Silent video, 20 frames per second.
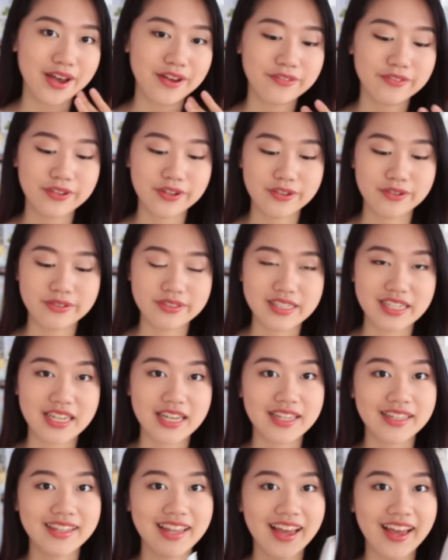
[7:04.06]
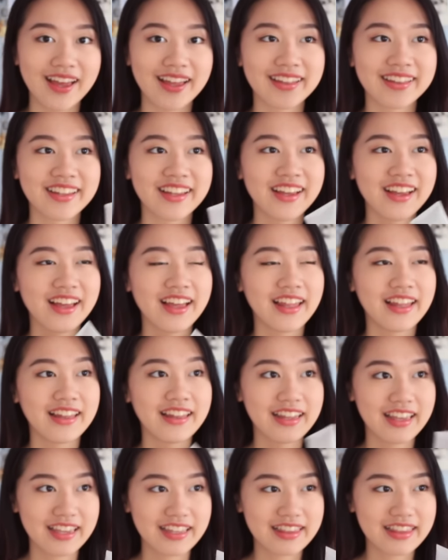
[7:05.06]
after using it. And
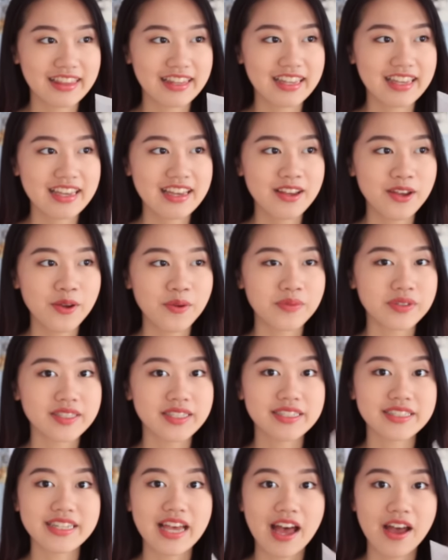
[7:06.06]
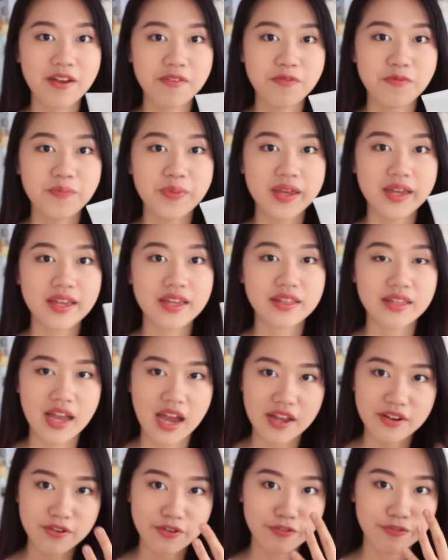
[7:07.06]
lately, since I've been
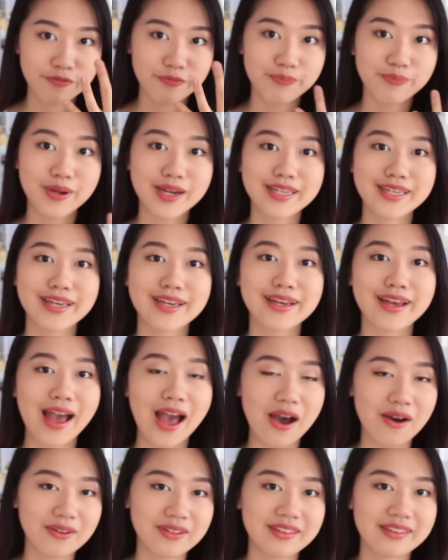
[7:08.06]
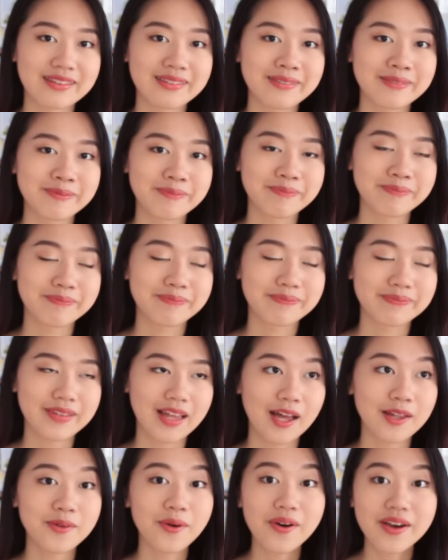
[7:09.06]
kind of breaking out,
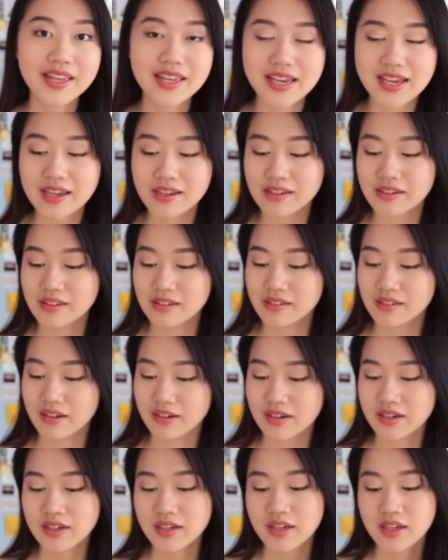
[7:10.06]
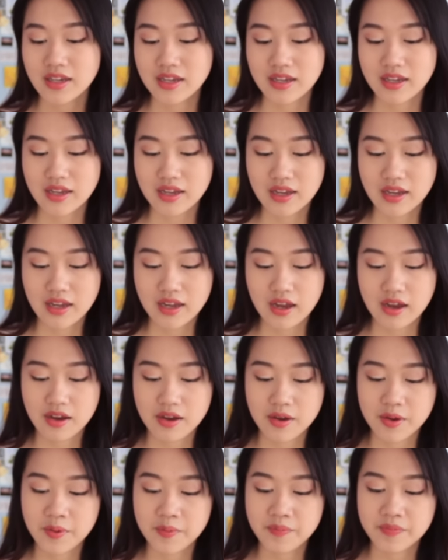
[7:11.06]
annoying, no?
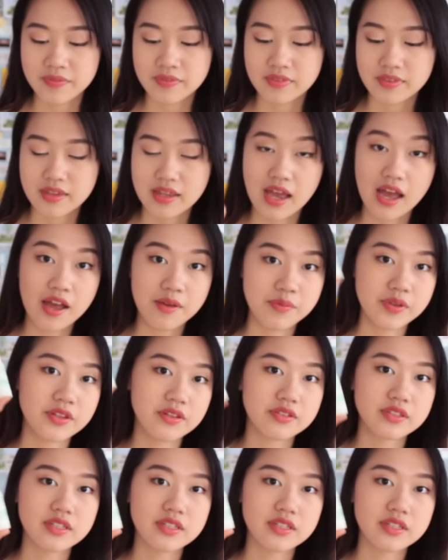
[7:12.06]
Yeah, I've been